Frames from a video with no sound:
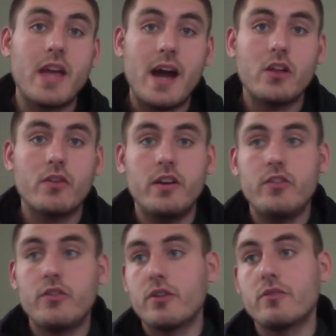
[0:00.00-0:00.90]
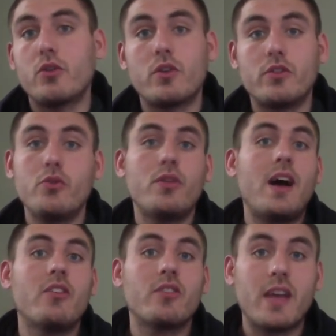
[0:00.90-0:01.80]
calories or
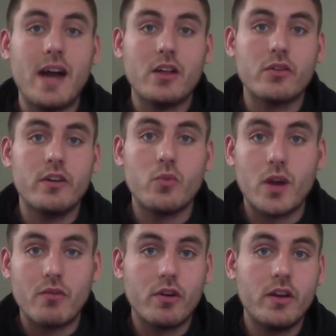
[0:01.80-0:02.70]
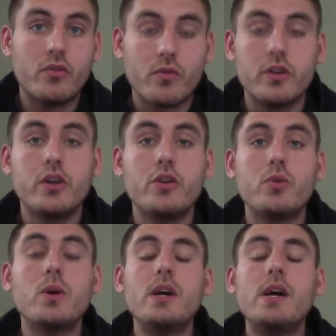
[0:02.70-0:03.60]
2,000 calories, whatever it is for you,